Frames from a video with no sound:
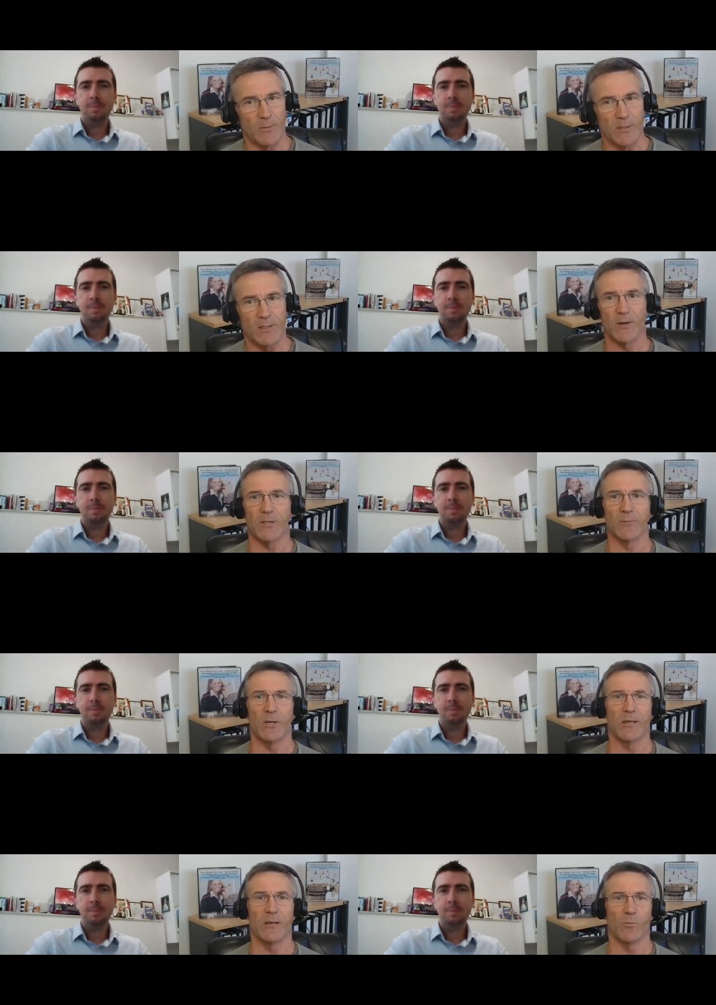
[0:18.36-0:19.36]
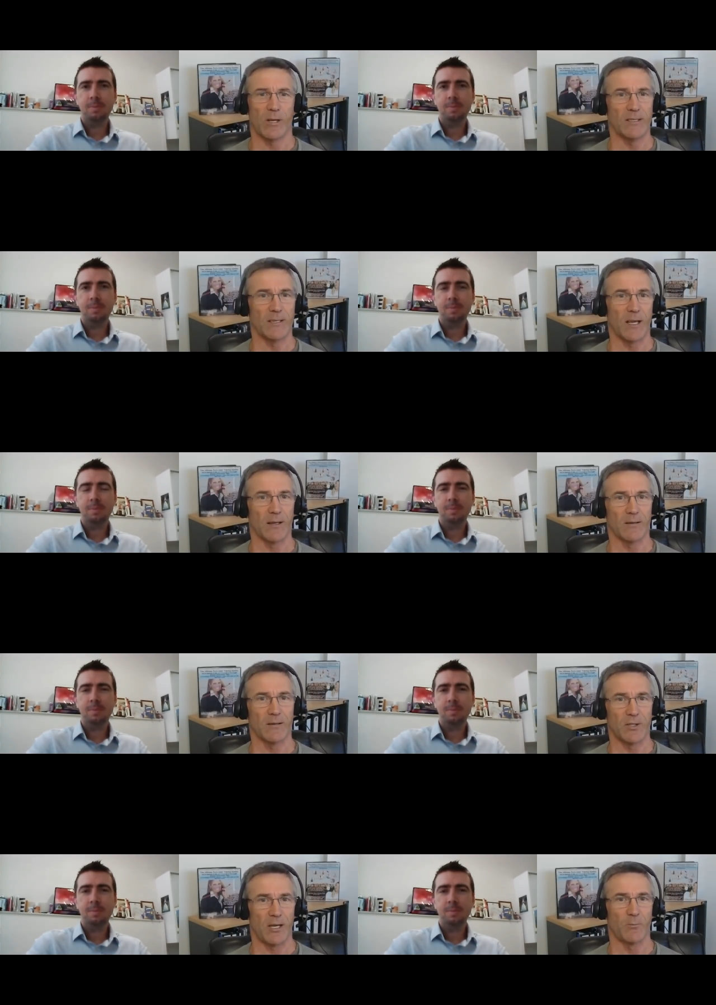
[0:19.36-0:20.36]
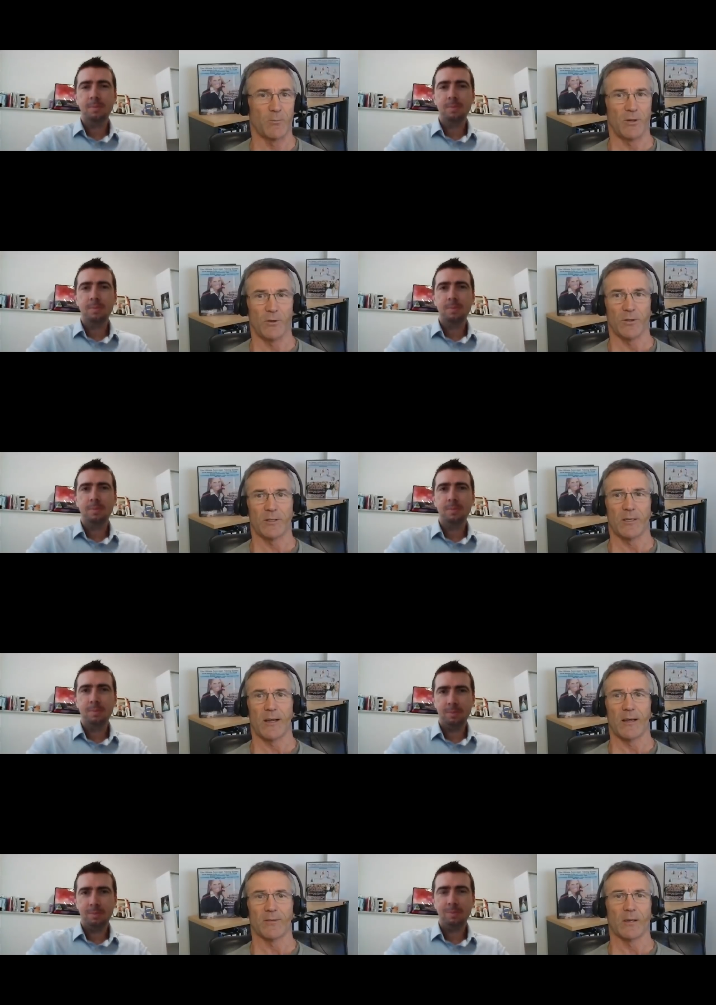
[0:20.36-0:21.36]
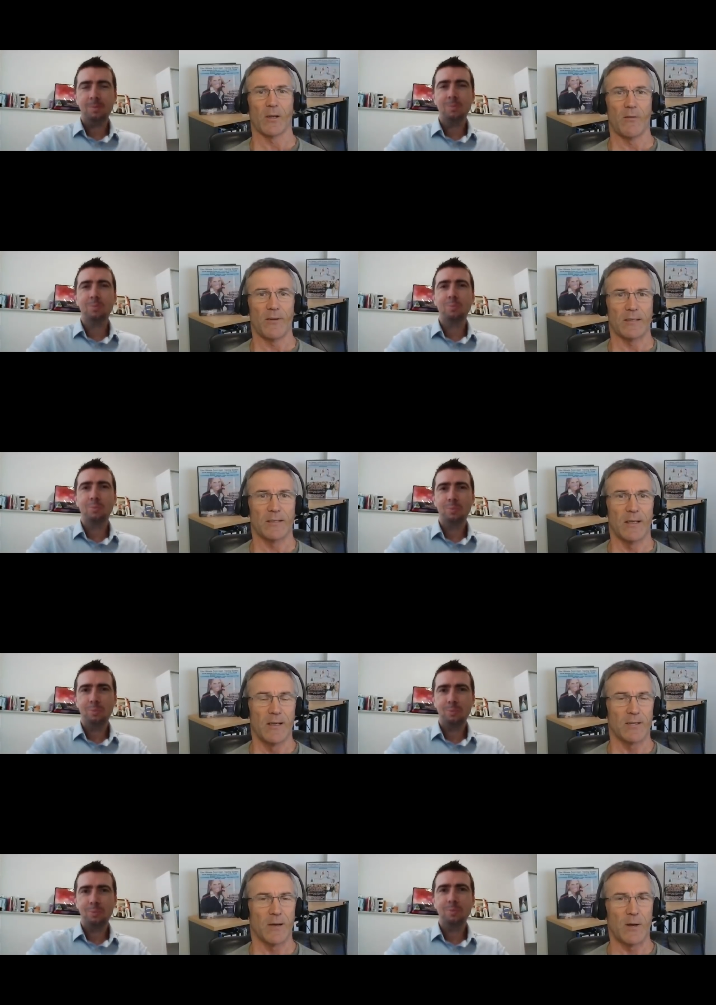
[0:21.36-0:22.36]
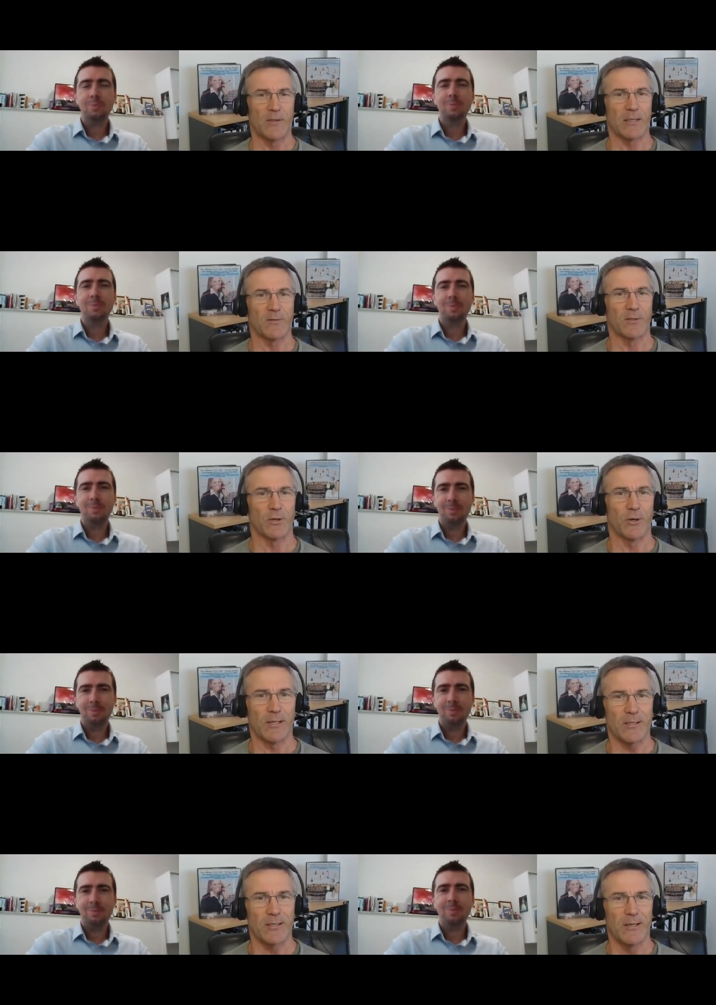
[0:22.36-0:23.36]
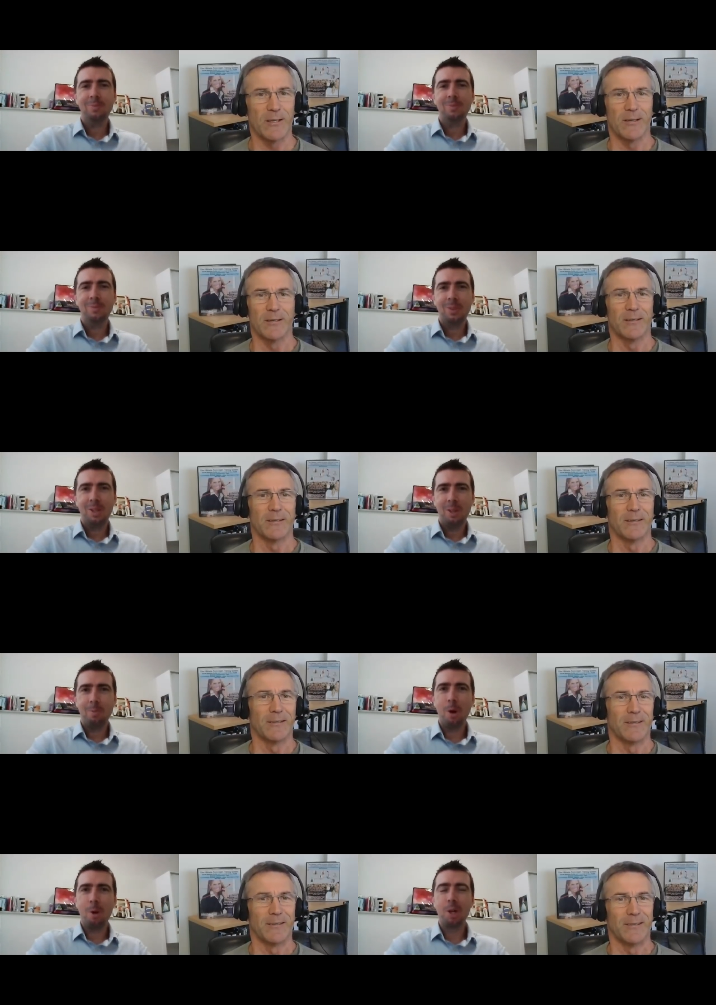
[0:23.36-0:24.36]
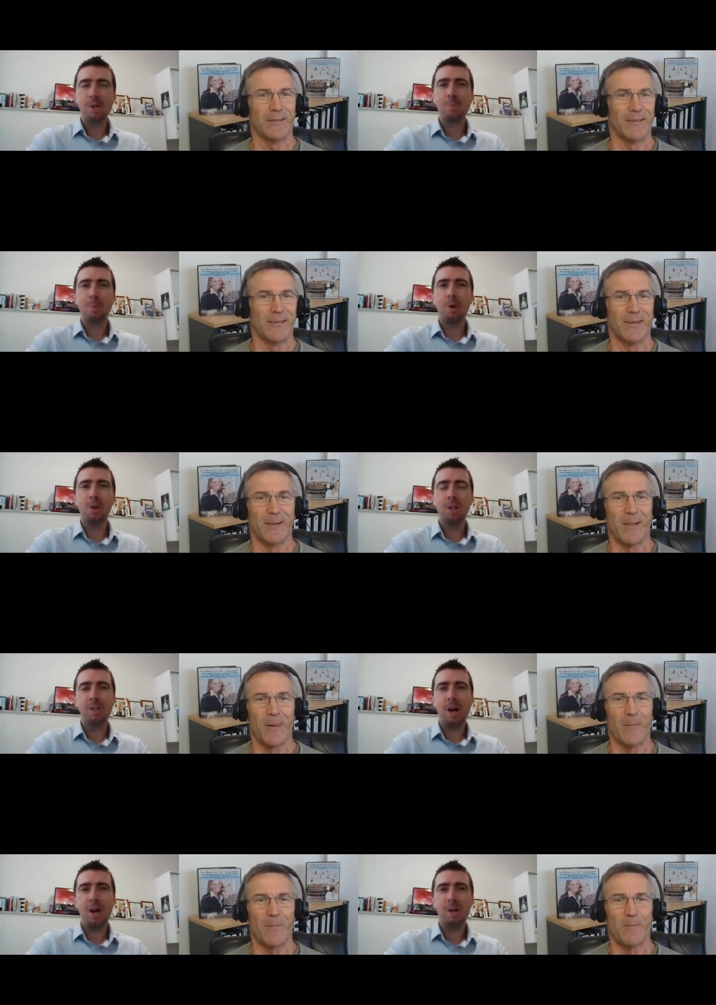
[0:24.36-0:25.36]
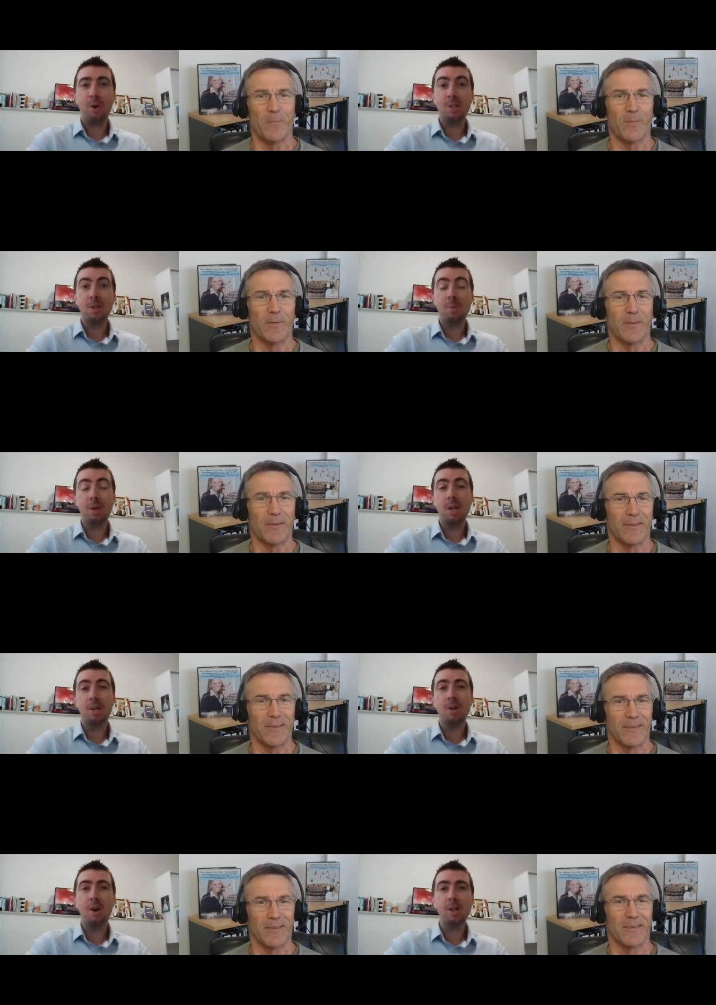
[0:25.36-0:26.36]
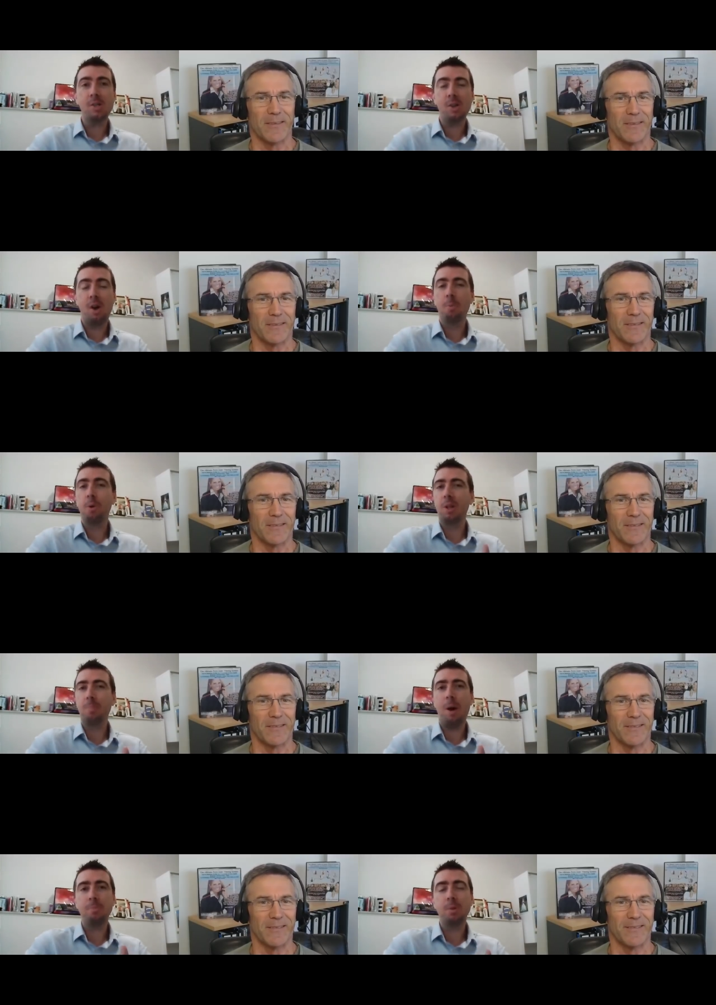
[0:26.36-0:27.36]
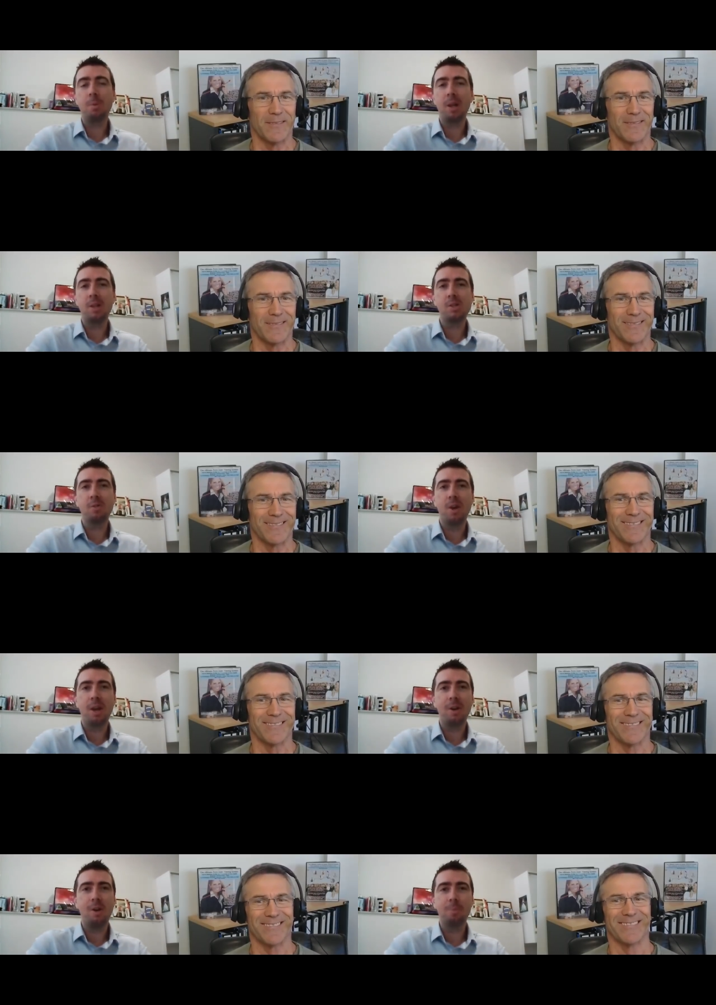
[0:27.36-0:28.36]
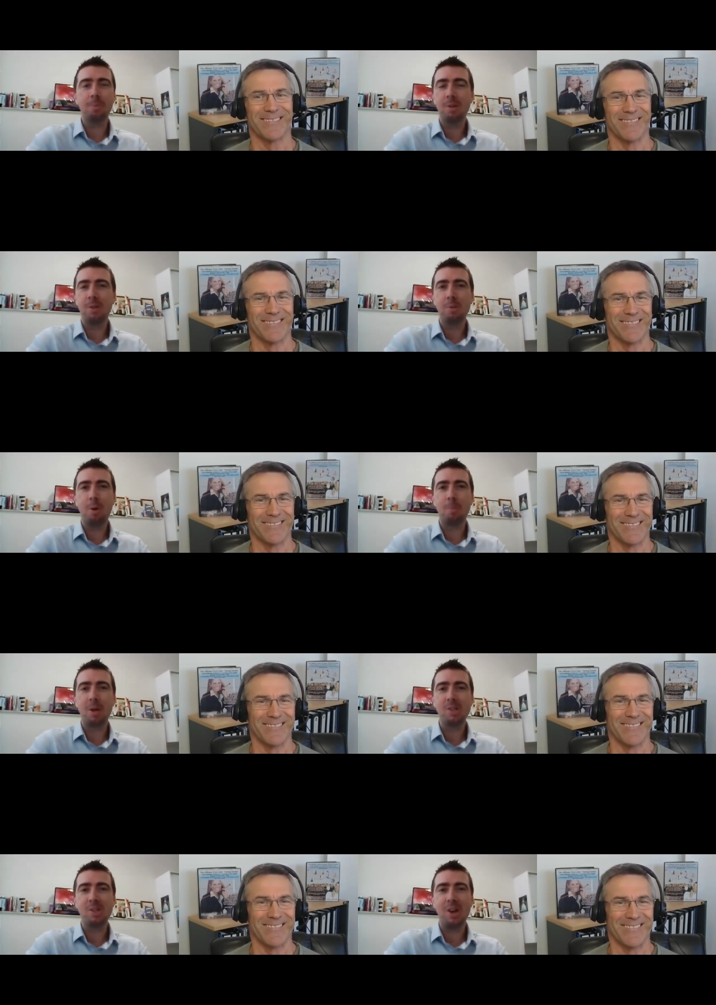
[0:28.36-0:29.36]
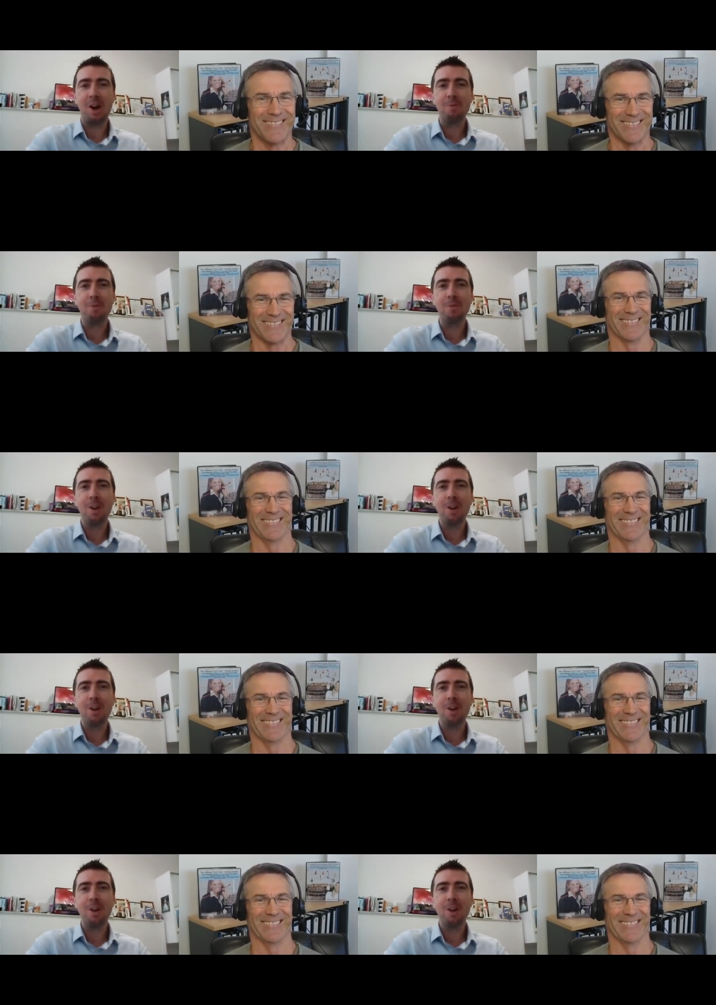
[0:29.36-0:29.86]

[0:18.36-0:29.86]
Speaker 1: with social media and what he's gonna share with you at the, uh, at the live events. So mate, thanks for joining us.
Speaker 2: My pleasure, Paul, and uh, great to be here, guys. I'm really pumped about this event. I'm giving you my best stuff